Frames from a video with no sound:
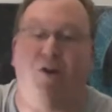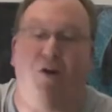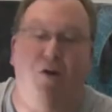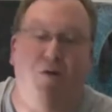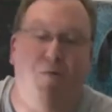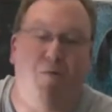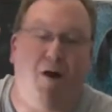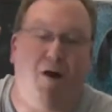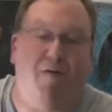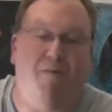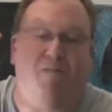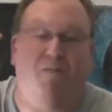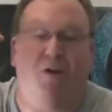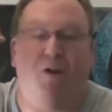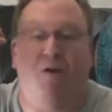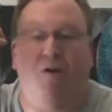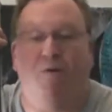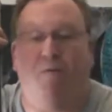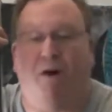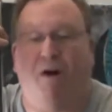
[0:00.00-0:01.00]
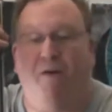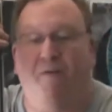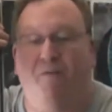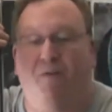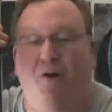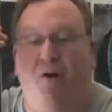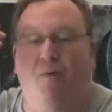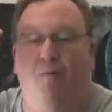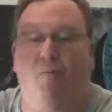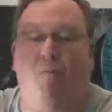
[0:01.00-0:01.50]
you a view of
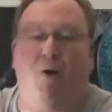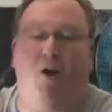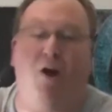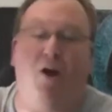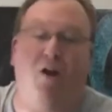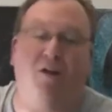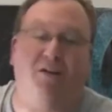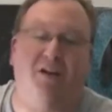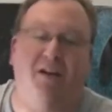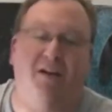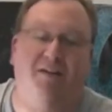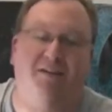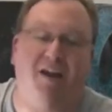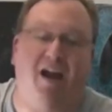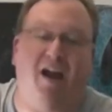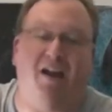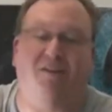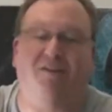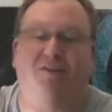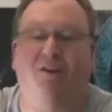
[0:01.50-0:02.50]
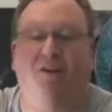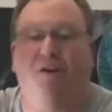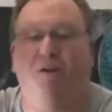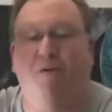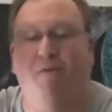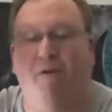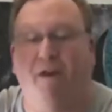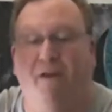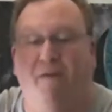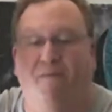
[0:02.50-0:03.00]
the world in
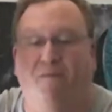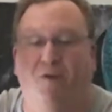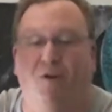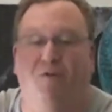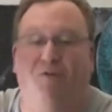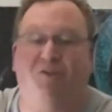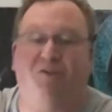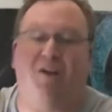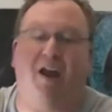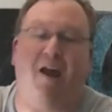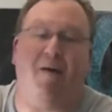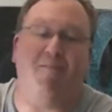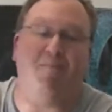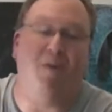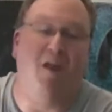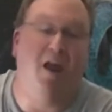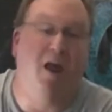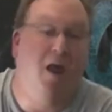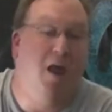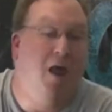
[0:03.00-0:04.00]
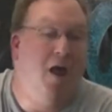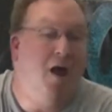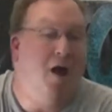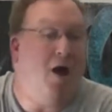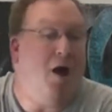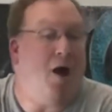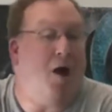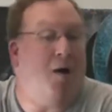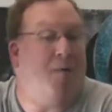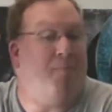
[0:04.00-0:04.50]
tattoo if you step
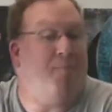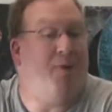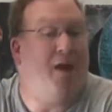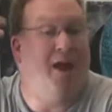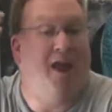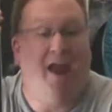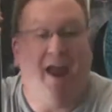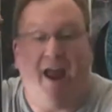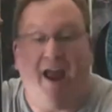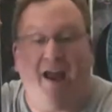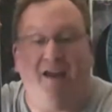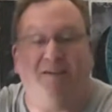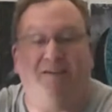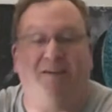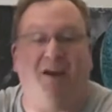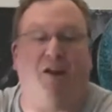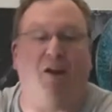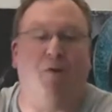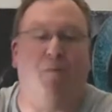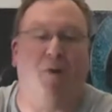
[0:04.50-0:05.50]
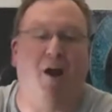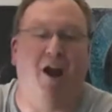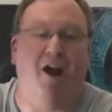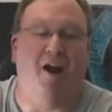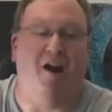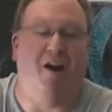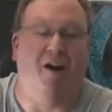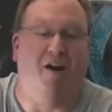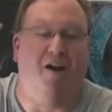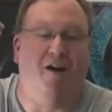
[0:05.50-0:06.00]
up and tell her
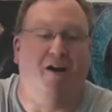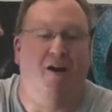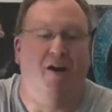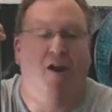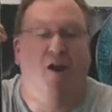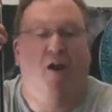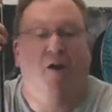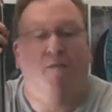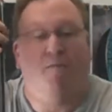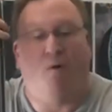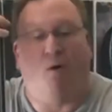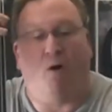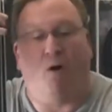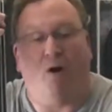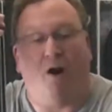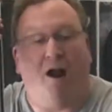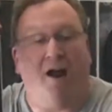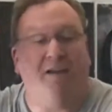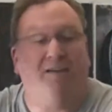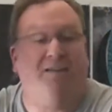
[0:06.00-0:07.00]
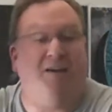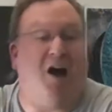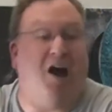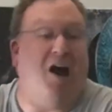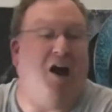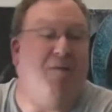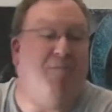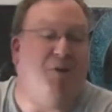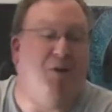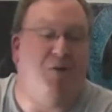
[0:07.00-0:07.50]
where. For a
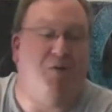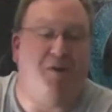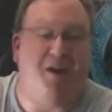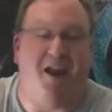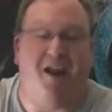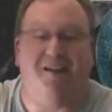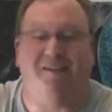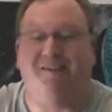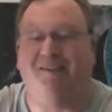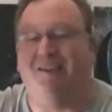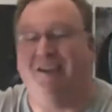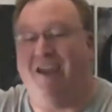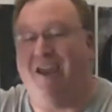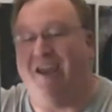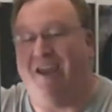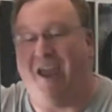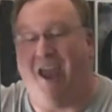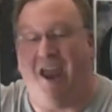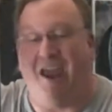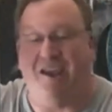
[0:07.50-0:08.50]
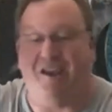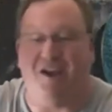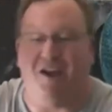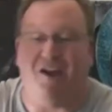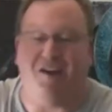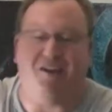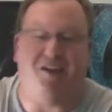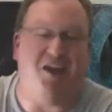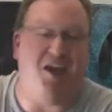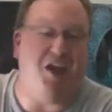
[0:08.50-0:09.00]
dime you can see
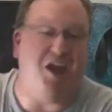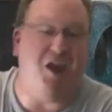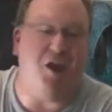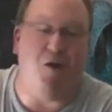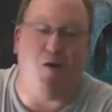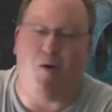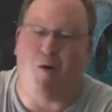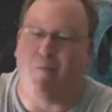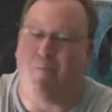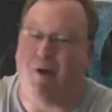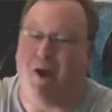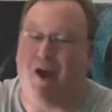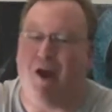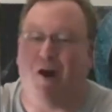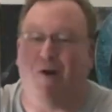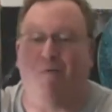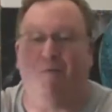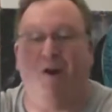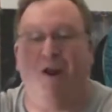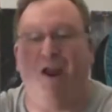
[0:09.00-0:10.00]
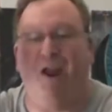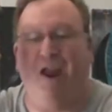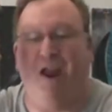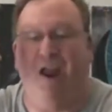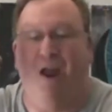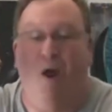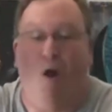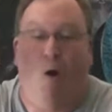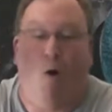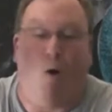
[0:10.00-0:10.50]
Kankakee or
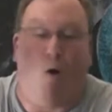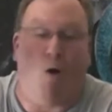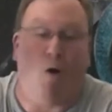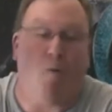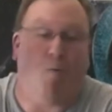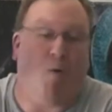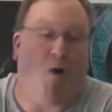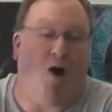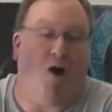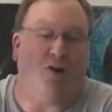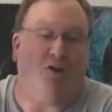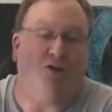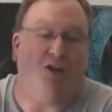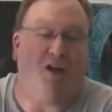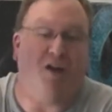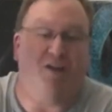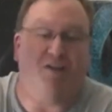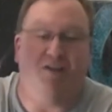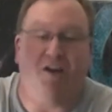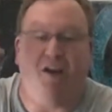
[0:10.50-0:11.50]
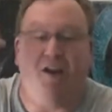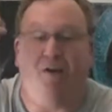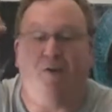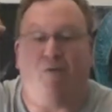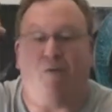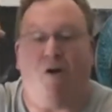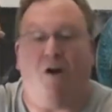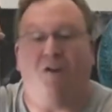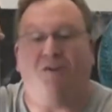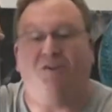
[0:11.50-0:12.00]
Perry or Washington
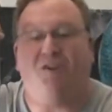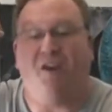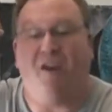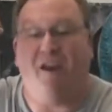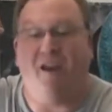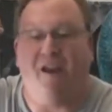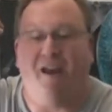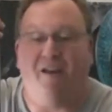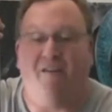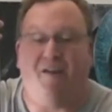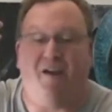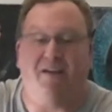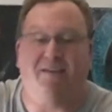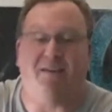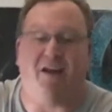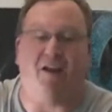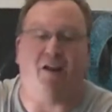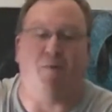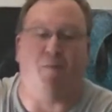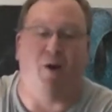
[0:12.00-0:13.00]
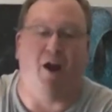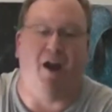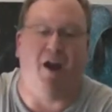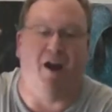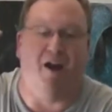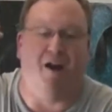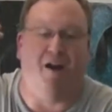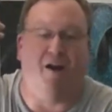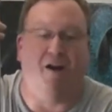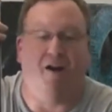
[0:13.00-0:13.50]
crossing the
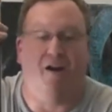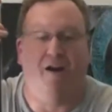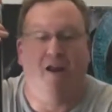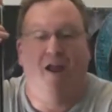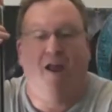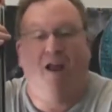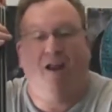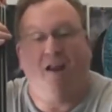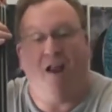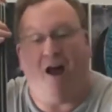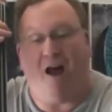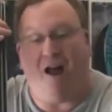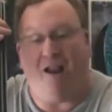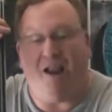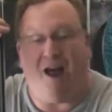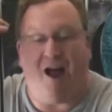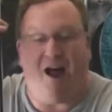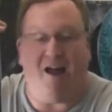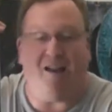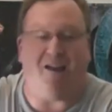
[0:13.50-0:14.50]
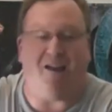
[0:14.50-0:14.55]
Delaware. La la